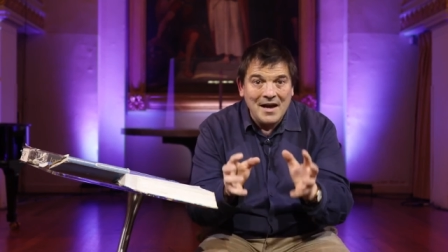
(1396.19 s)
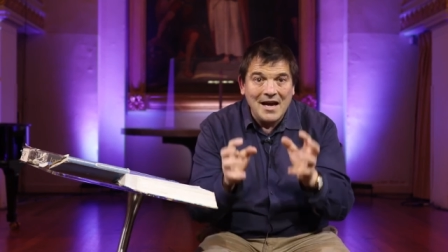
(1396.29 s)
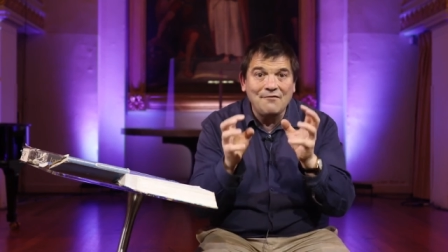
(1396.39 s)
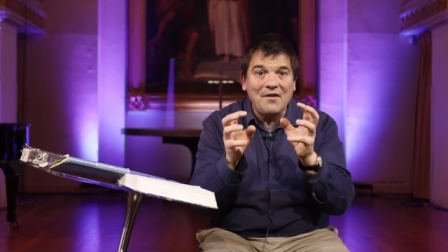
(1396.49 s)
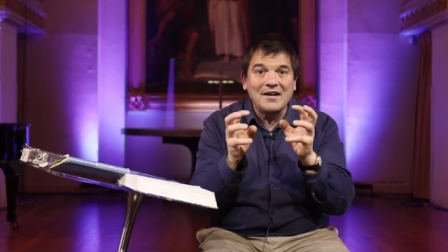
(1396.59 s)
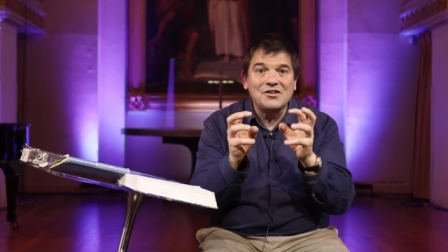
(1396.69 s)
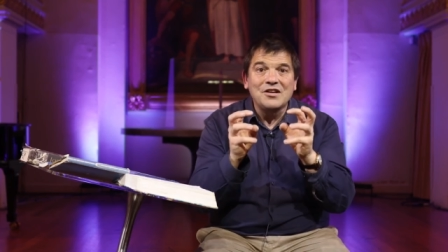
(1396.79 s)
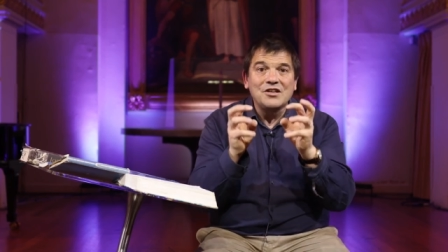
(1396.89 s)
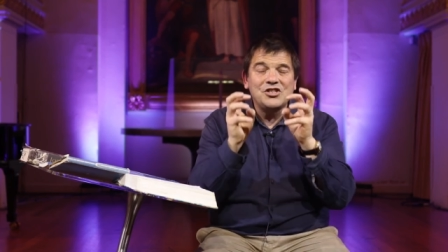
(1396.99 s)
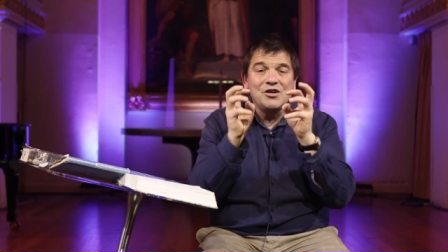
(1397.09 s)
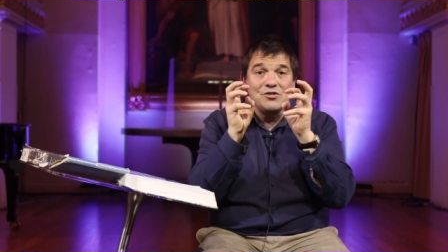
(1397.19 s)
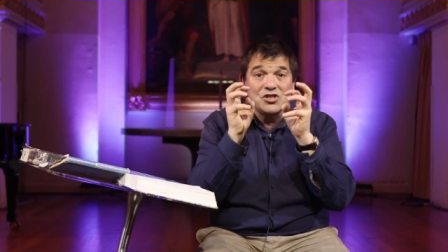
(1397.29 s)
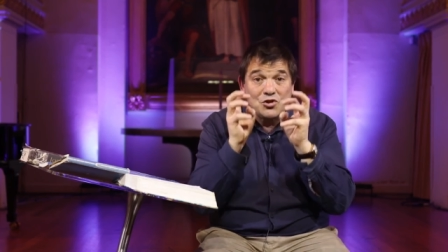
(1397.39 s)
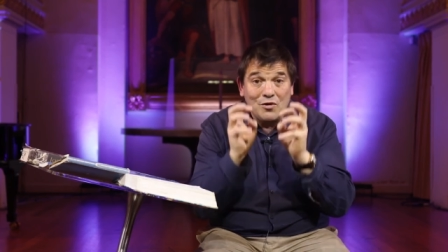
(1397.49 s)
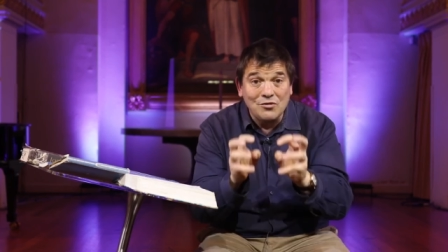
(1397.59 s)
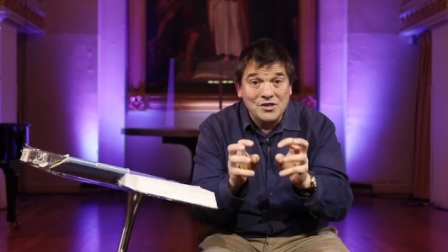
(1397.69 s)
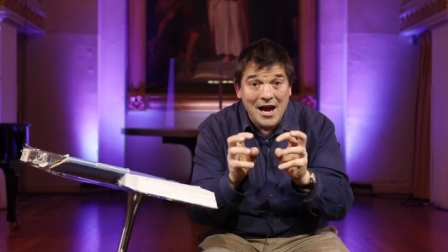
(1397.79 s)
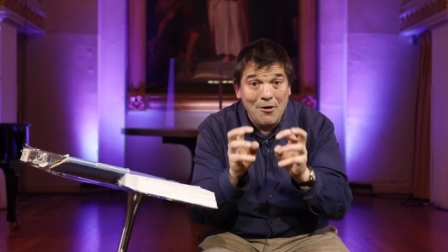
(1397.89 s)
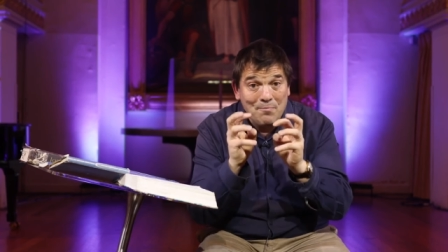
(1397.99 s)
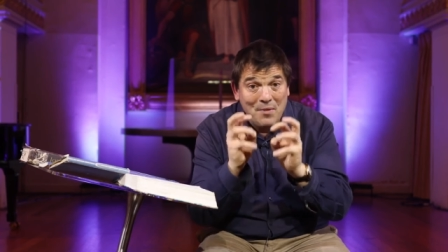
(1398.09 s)
In fact, she was thrilled to
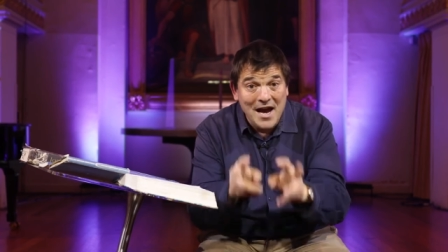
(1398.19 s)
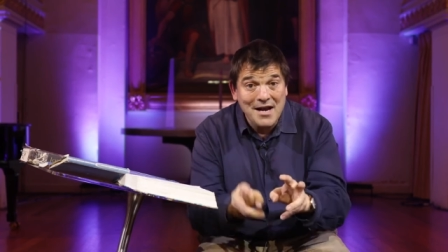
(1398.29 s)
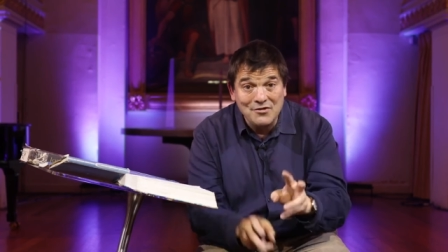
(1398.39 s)
help pay